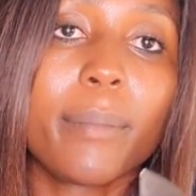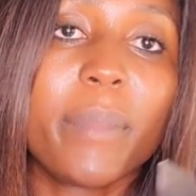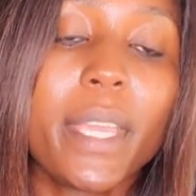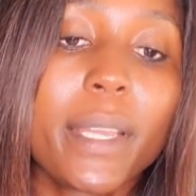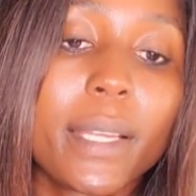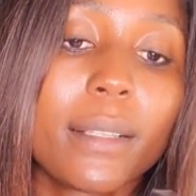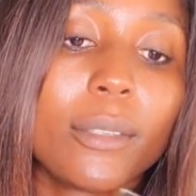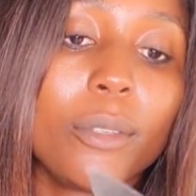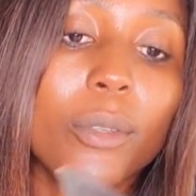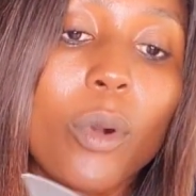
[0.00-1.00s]
beak
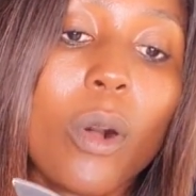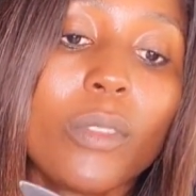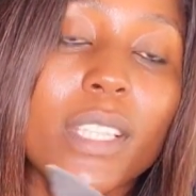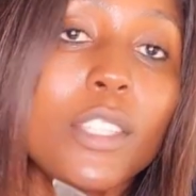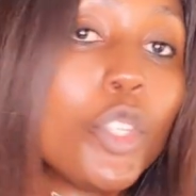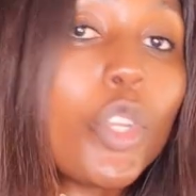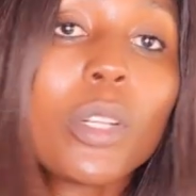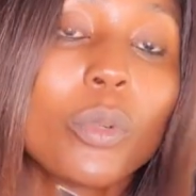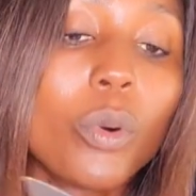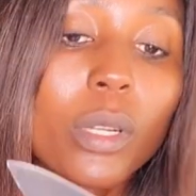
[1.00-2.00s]
to hold this. You
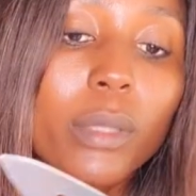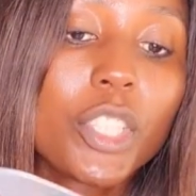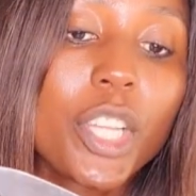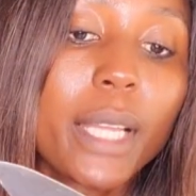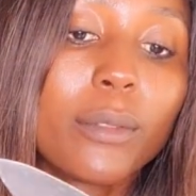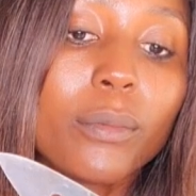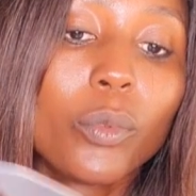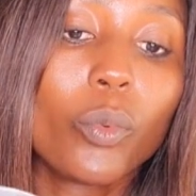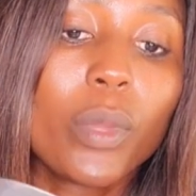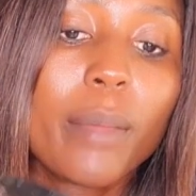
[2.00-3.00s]
don't cook chicken
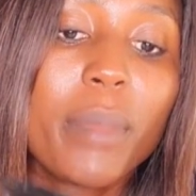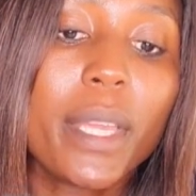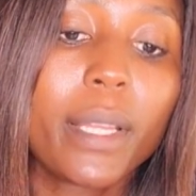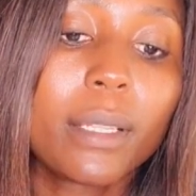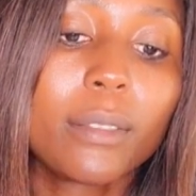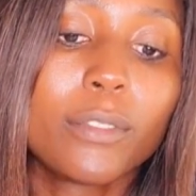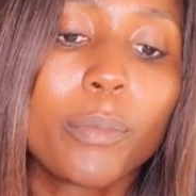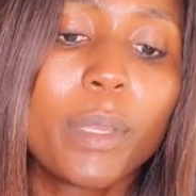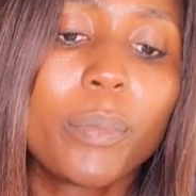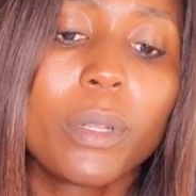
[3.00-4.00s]
with a beak
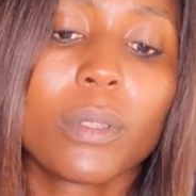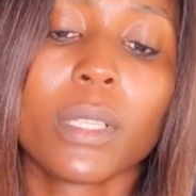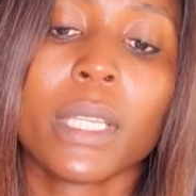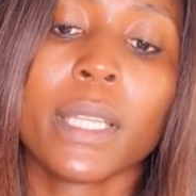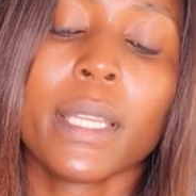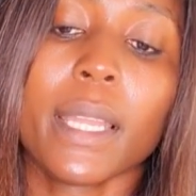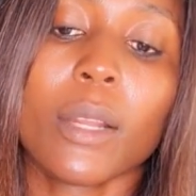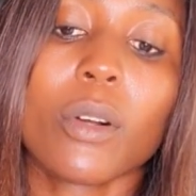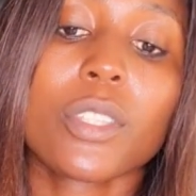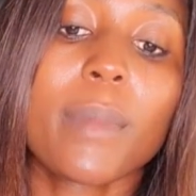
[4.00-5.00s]
for people.
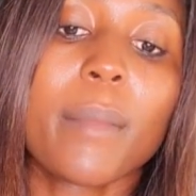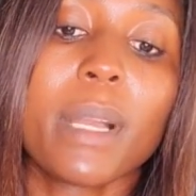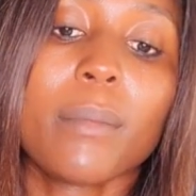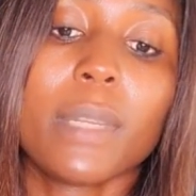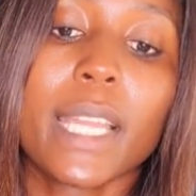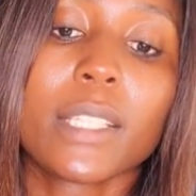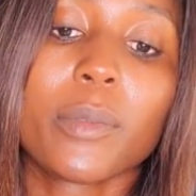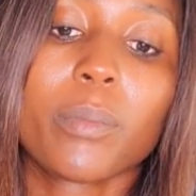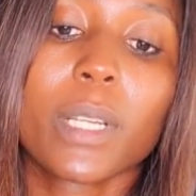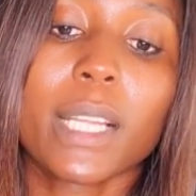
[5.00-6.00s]
And also my mom
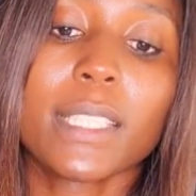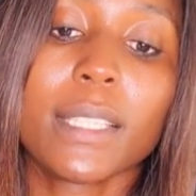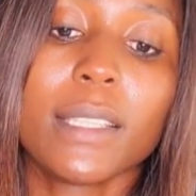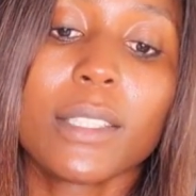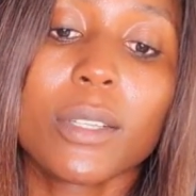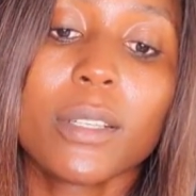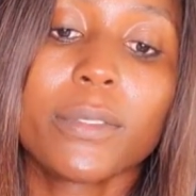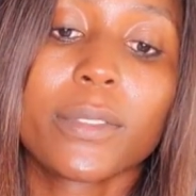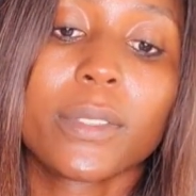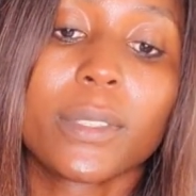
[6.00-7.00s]
liked cutting this
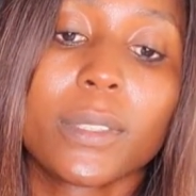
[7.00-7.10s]
off,